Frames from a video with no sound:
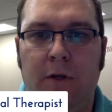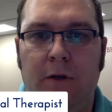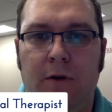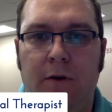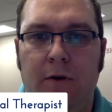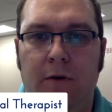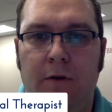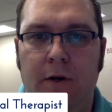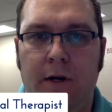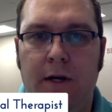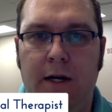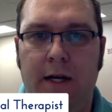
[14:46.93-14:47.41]

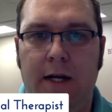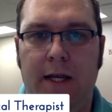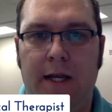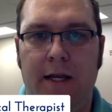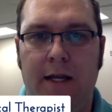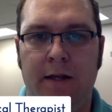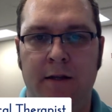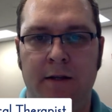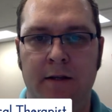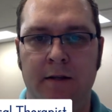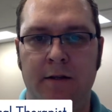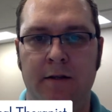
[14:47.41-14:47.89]

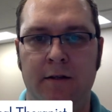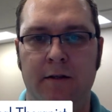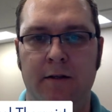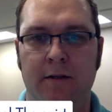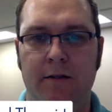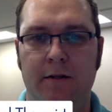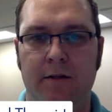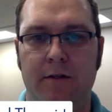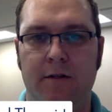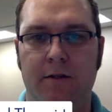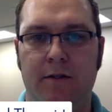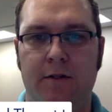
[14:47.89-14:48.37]
Alrighty,
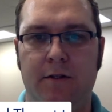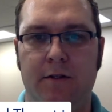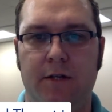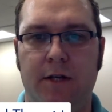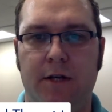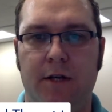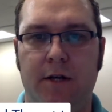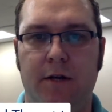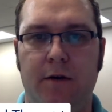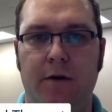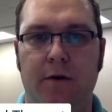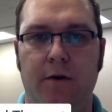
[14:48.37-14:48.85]

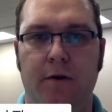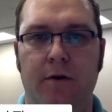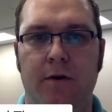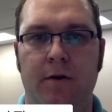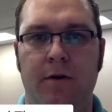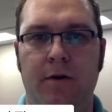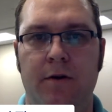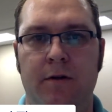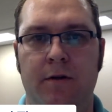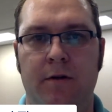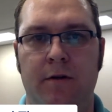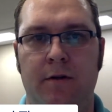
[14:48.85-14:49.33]
so